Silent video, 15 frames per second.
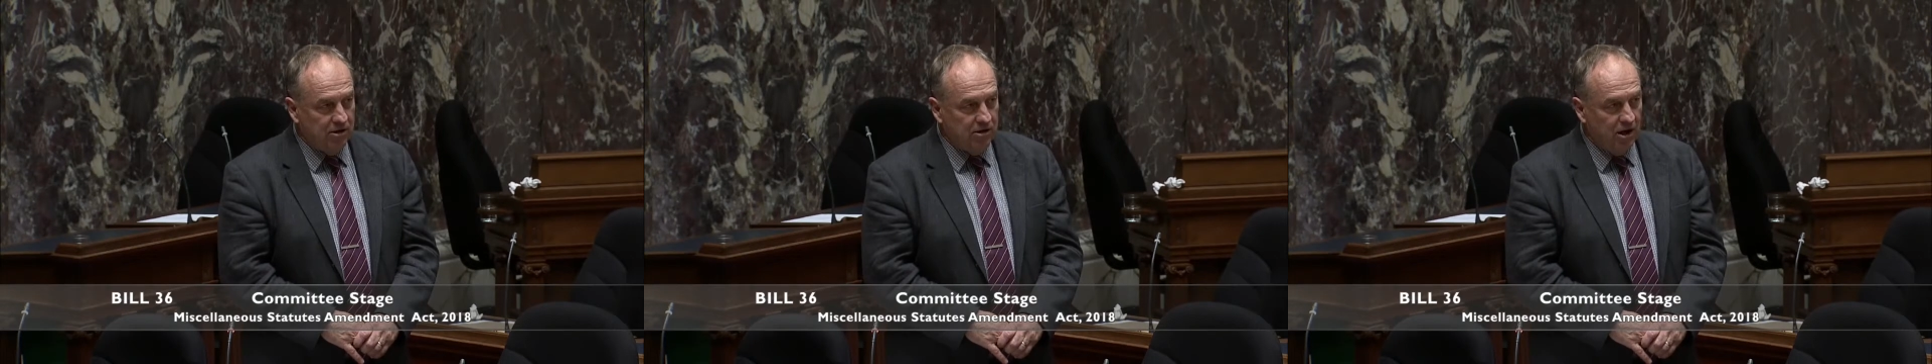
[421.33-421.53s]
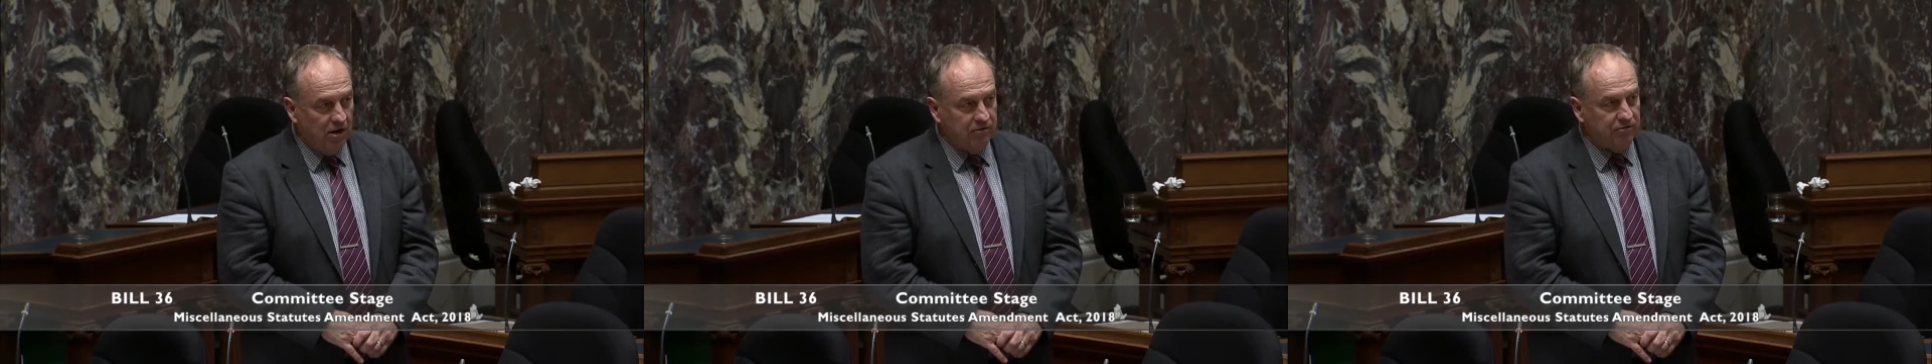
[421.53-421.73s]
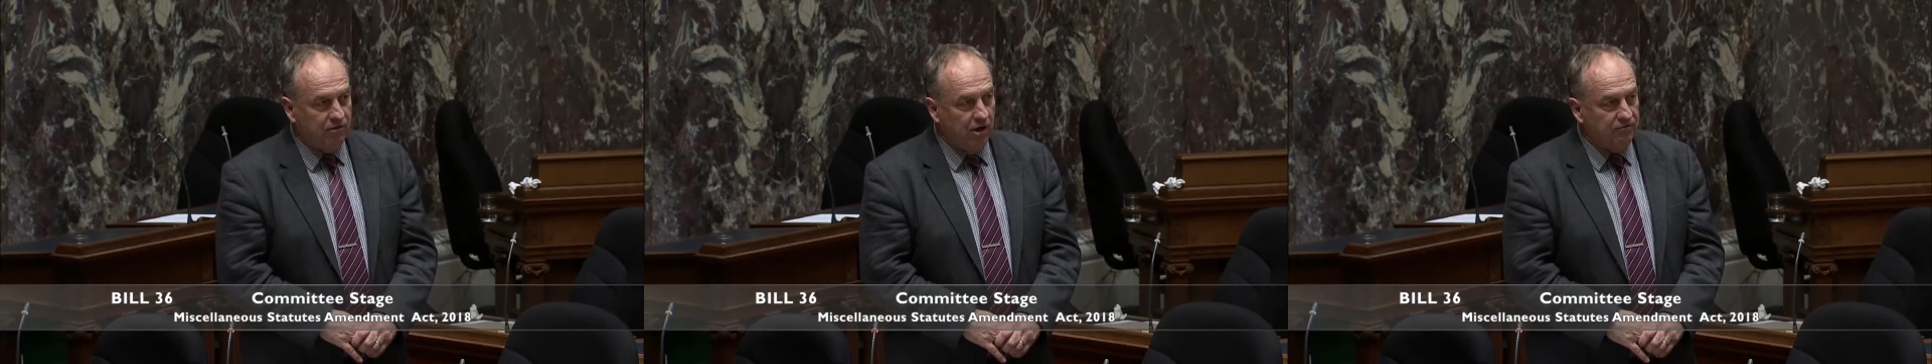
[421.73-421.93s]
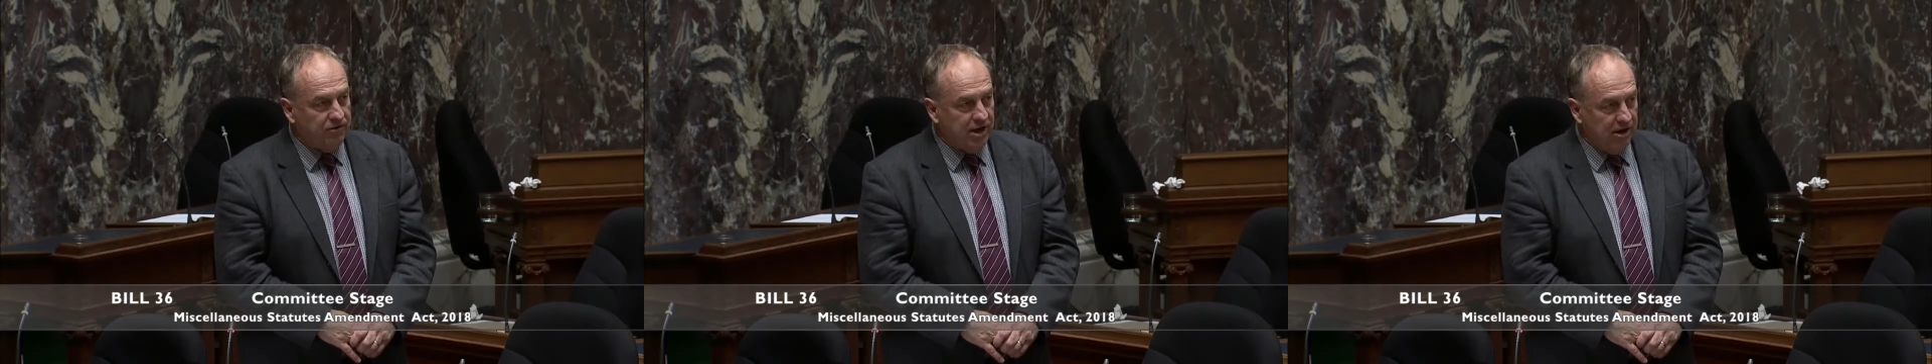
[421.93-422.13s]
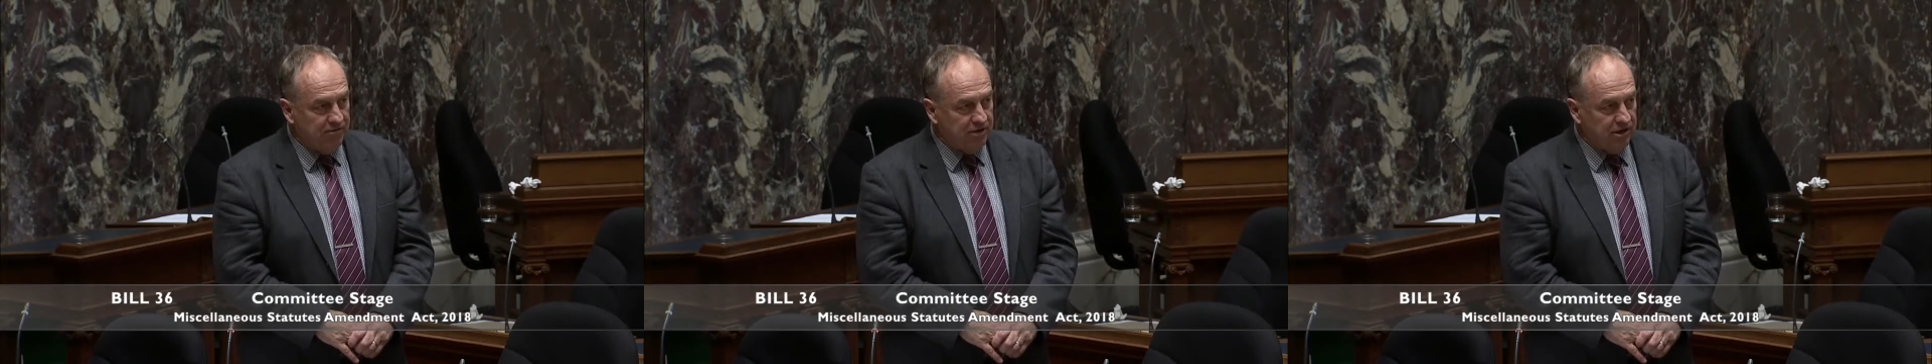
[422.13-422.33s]
of
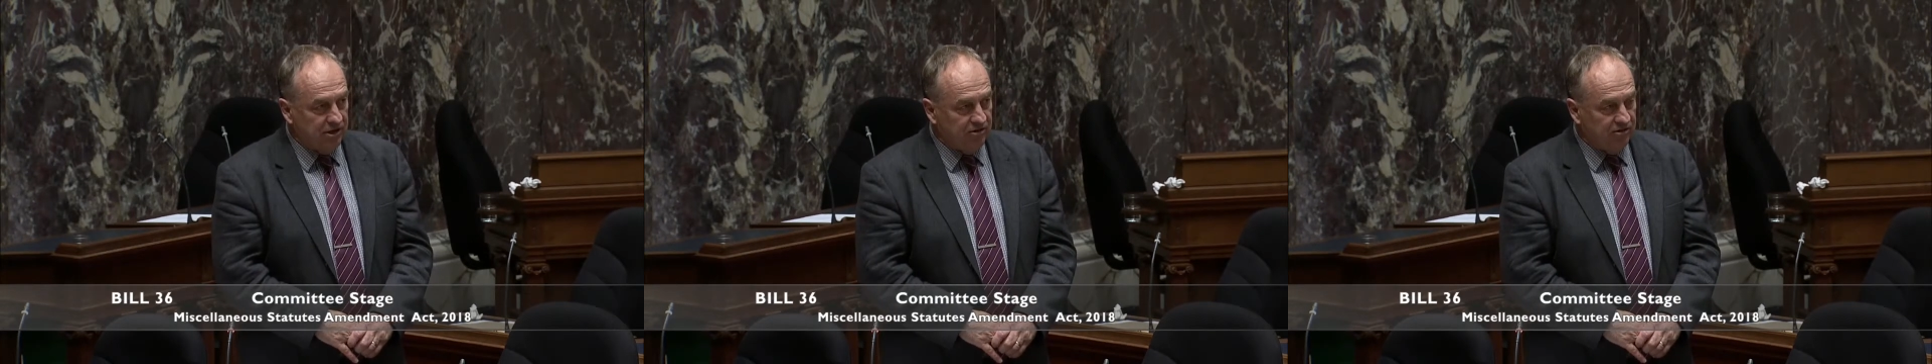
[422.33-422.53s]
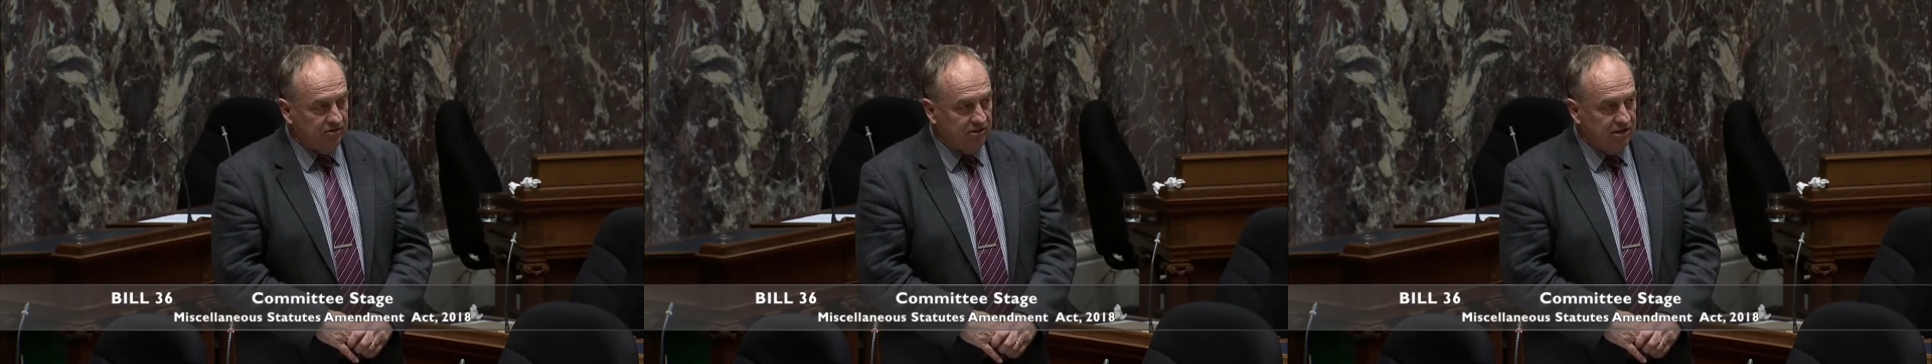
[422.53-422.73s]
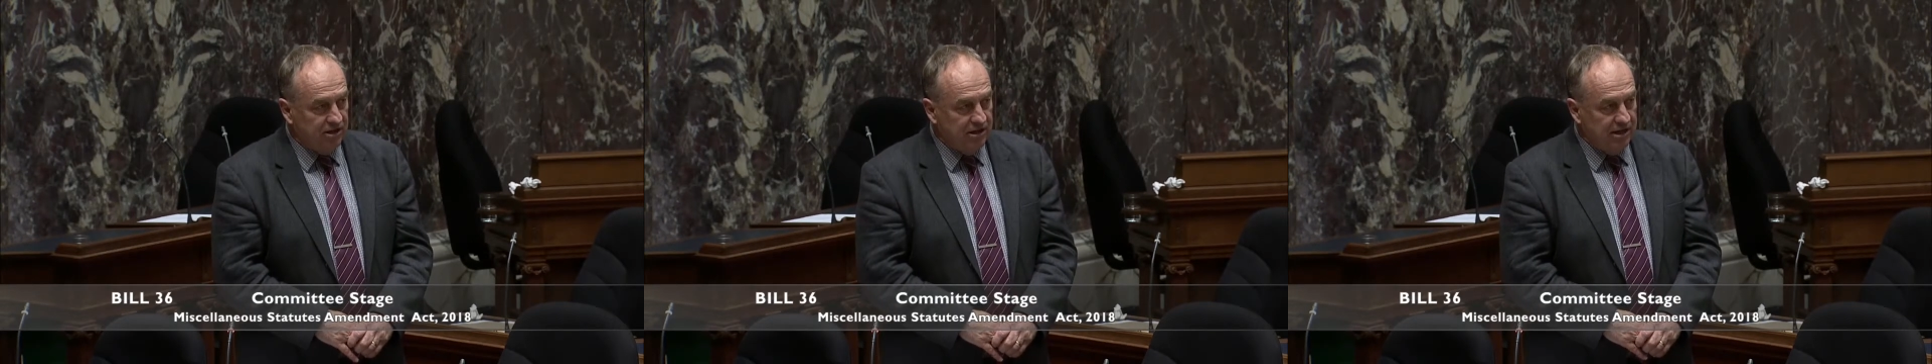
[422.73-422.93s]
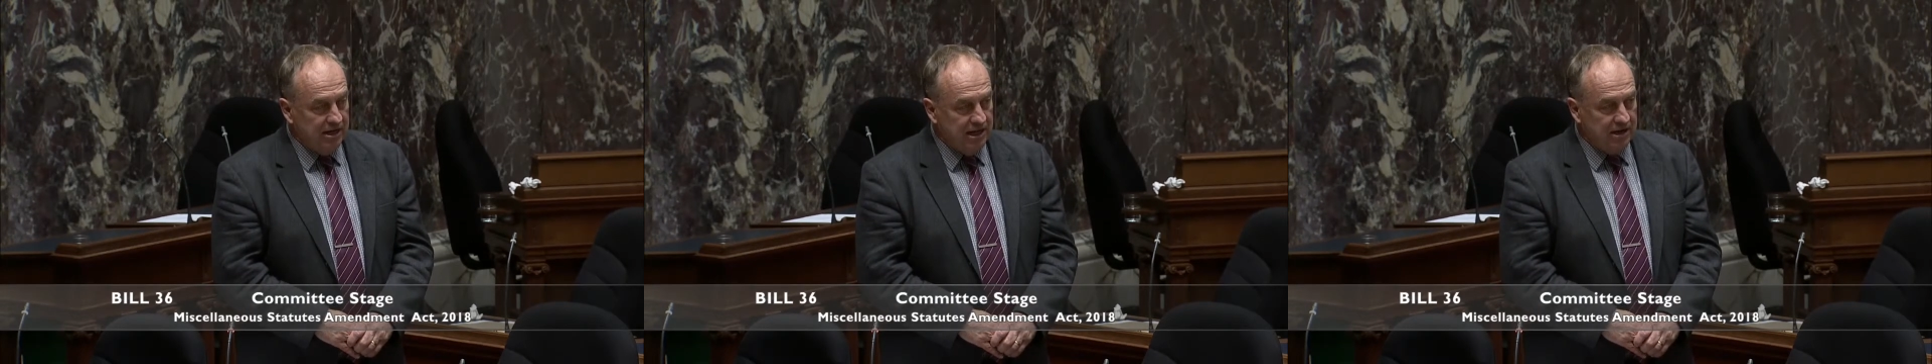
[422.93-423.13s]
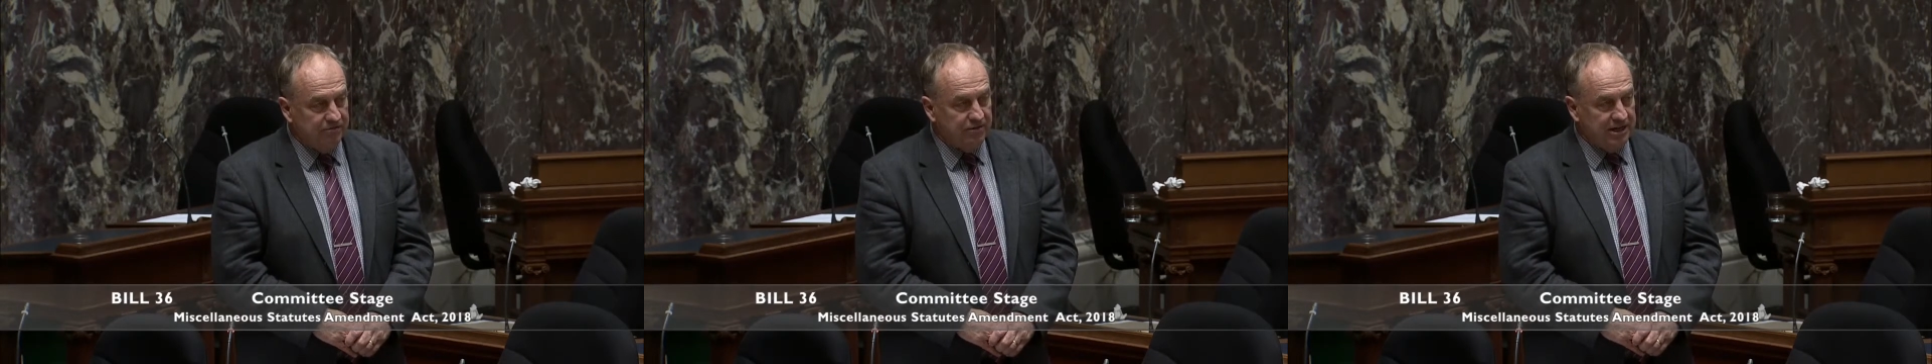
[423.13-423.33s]
governance if